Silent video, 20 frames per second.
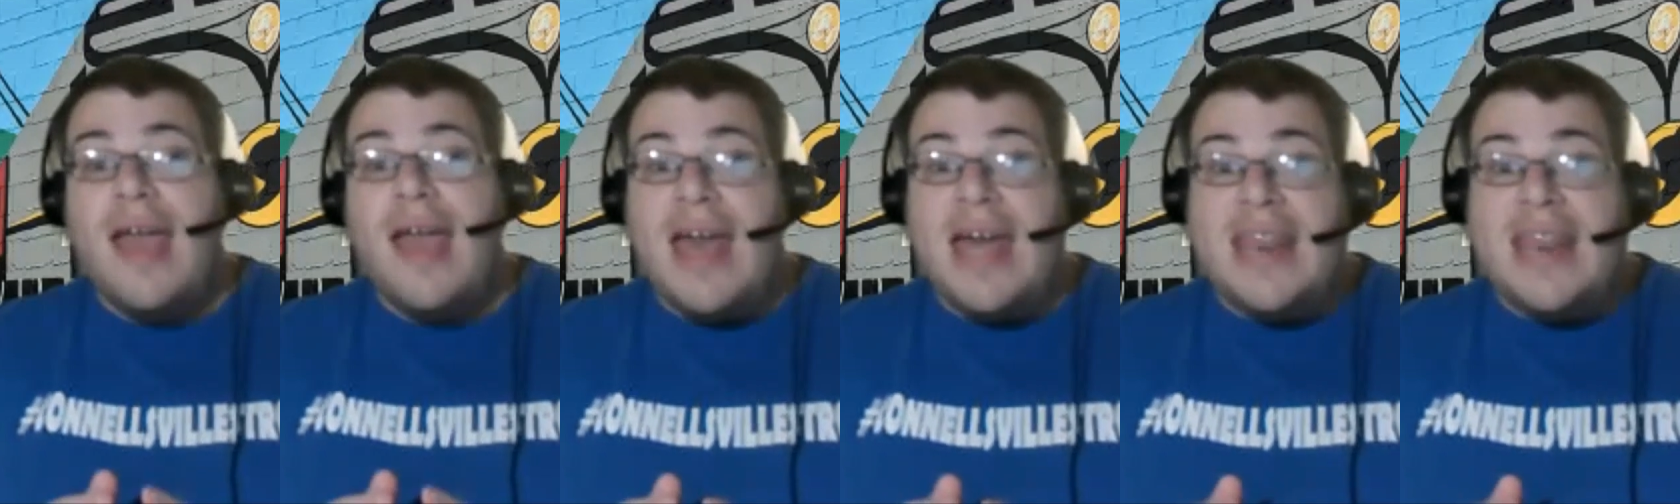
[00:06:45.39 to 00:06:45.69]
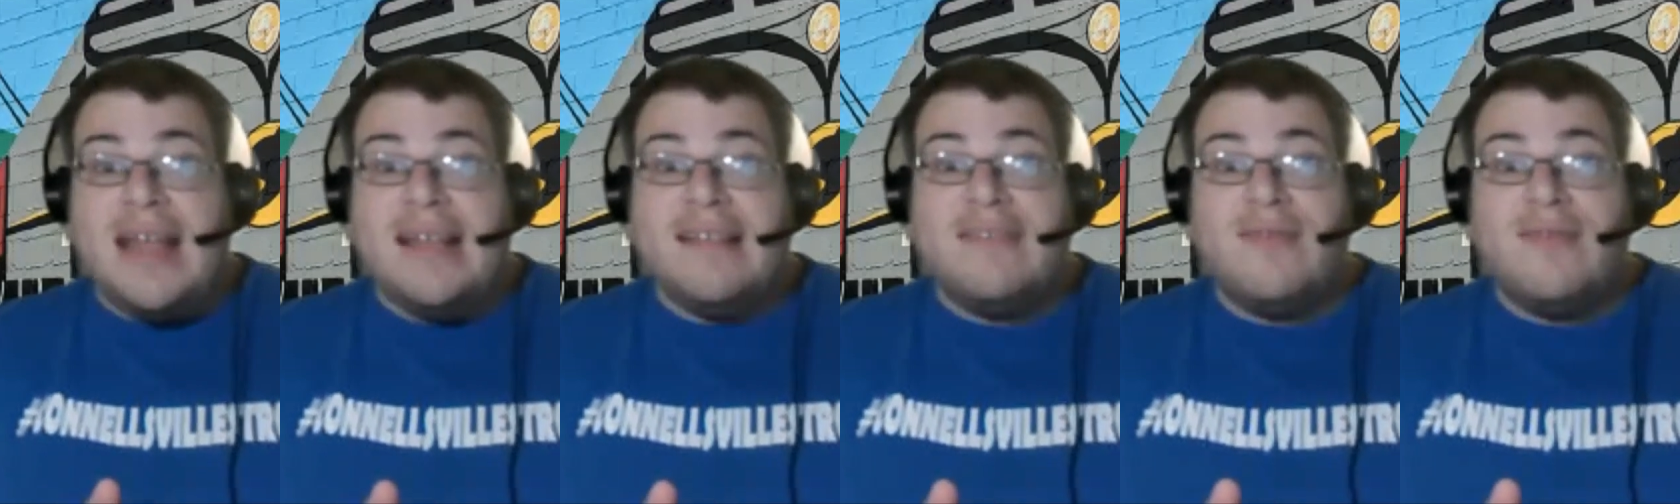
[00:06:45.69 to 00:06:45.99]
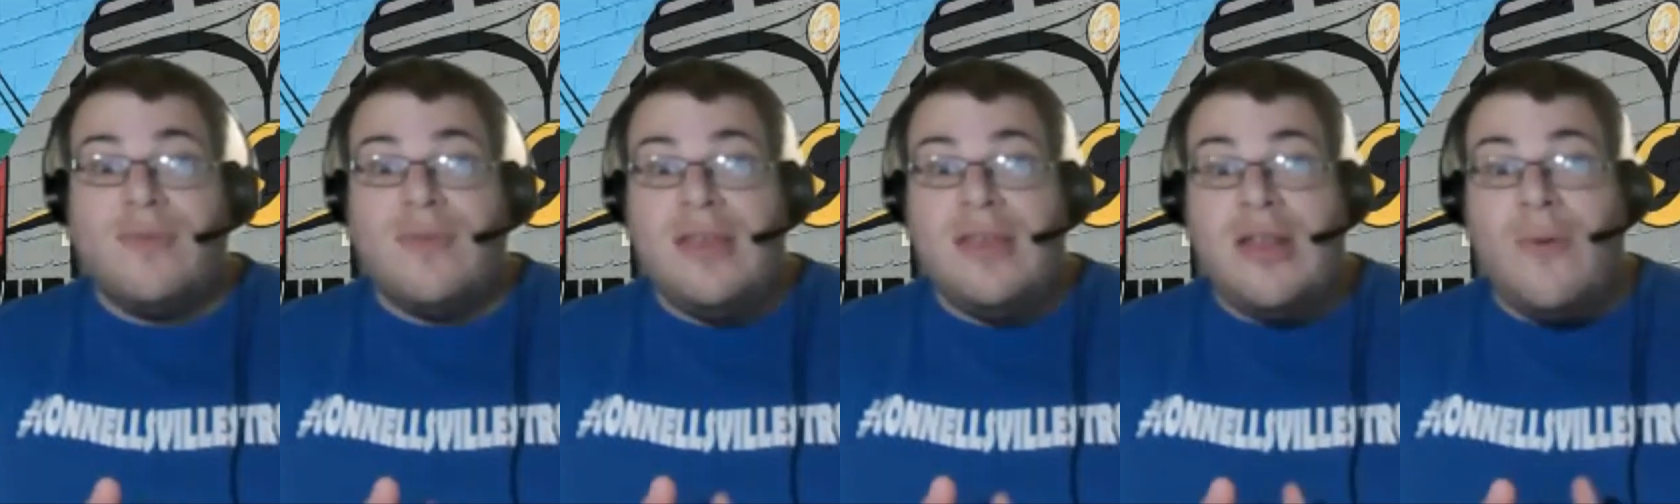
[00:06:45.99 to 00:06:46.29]
And
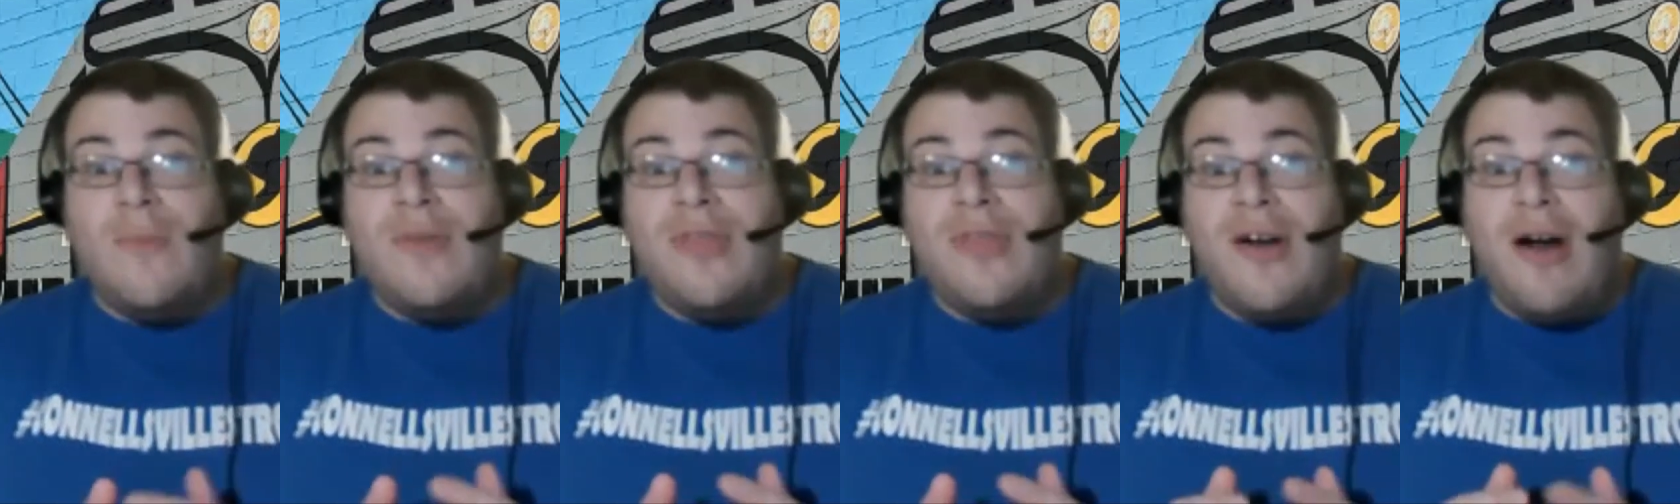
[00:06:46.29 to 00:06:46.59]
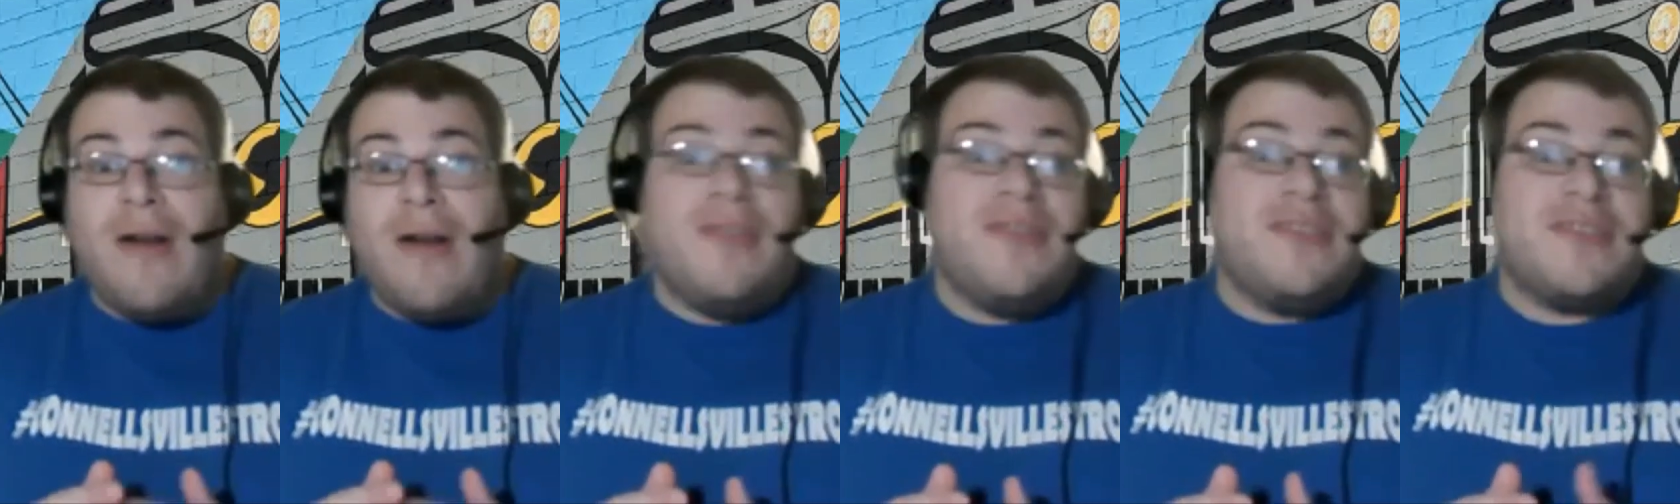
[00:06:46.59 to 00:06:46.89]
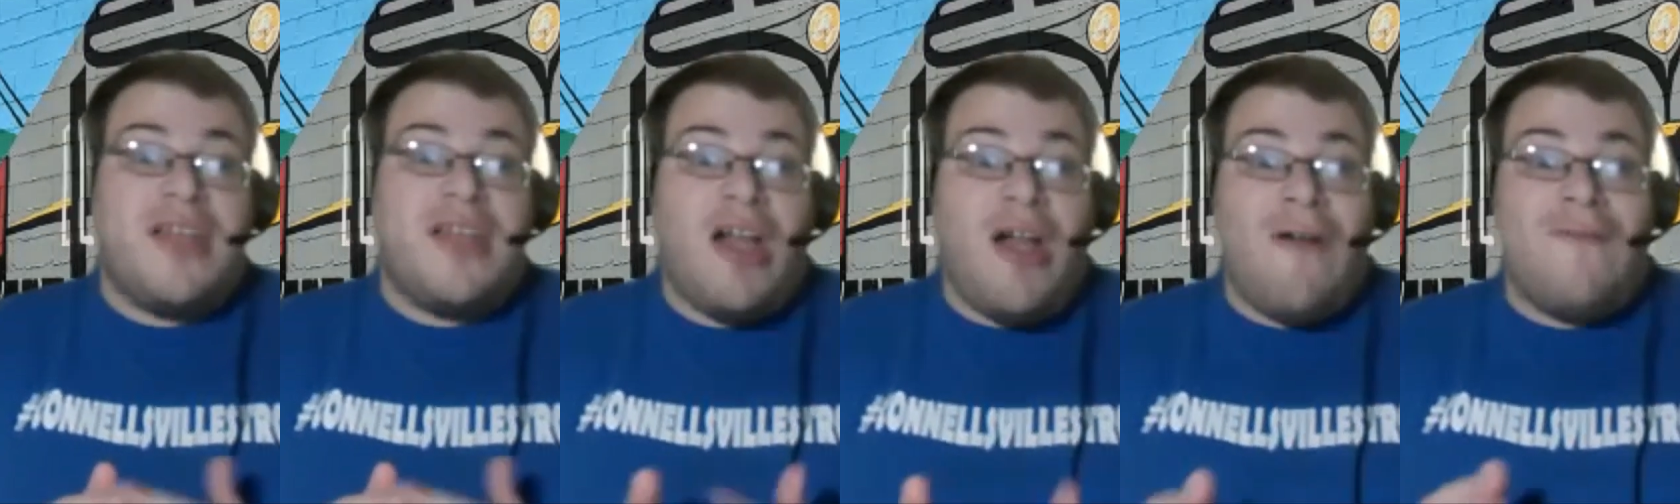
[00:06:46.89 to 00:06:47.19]
that's, with all this
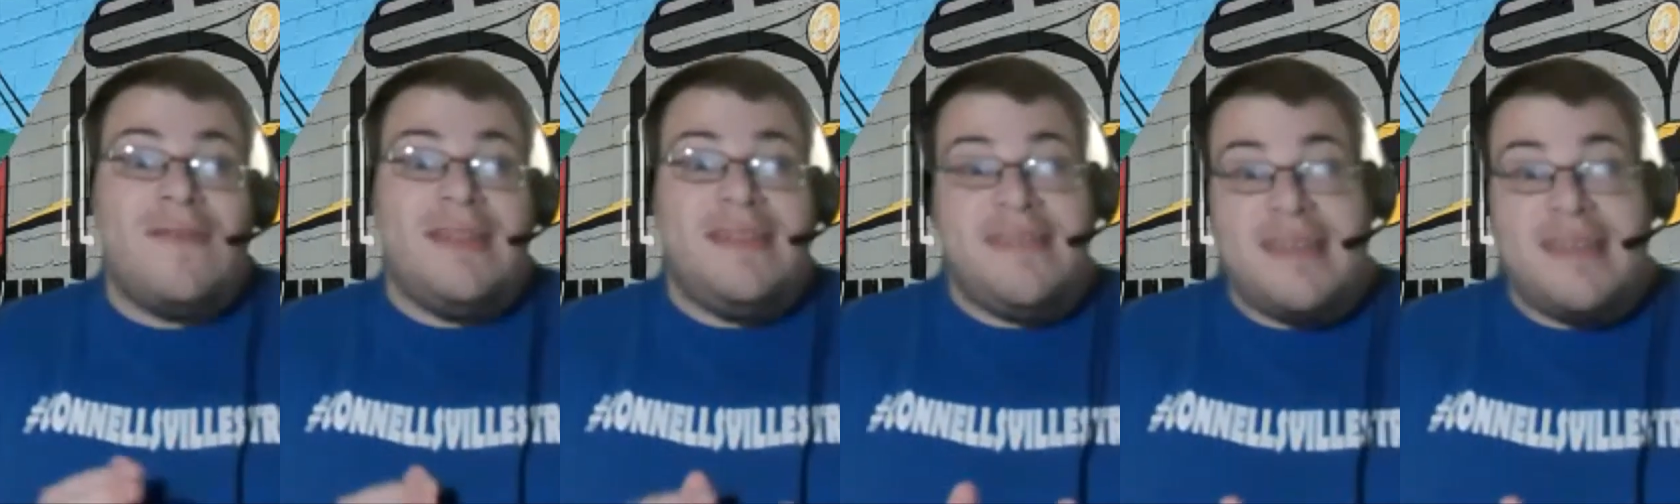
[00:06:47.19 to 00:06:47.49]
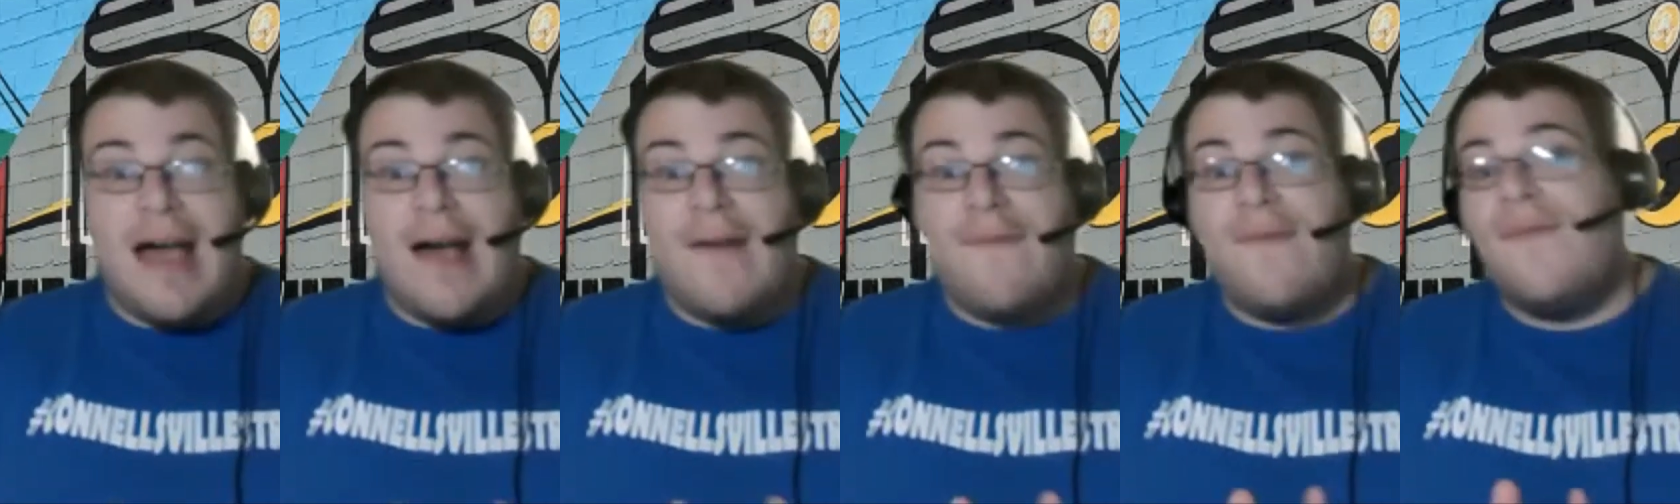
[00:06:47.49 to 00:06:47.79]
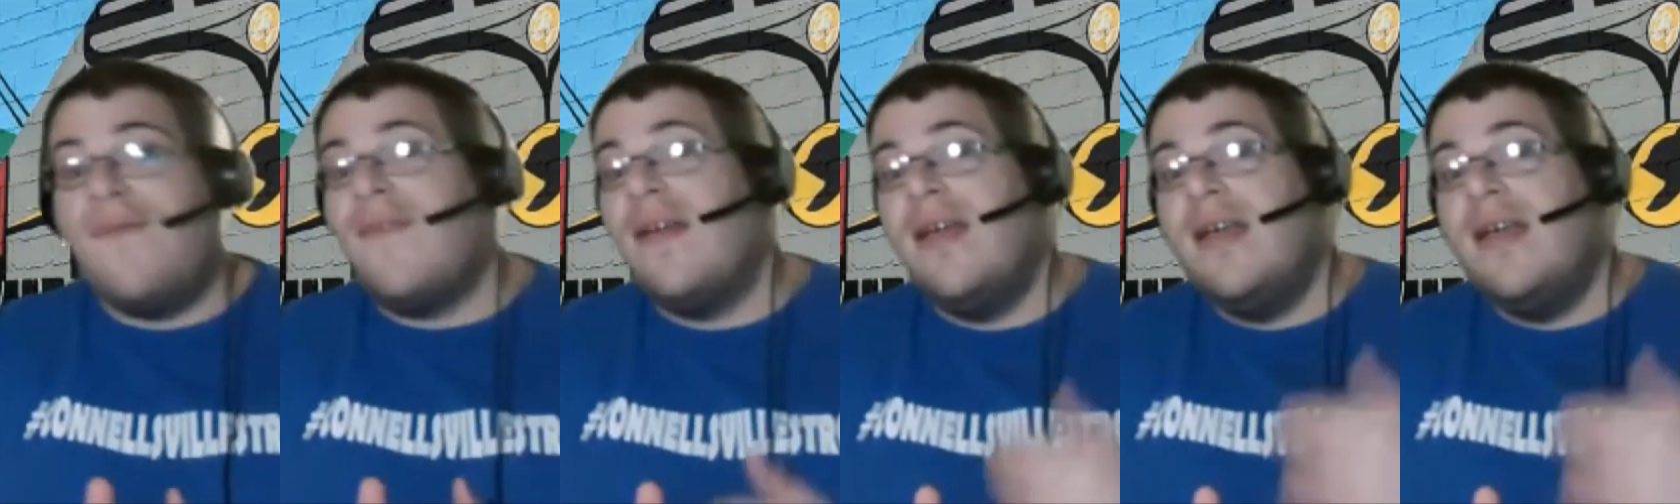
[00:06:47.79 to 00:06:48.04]
COVID stuff,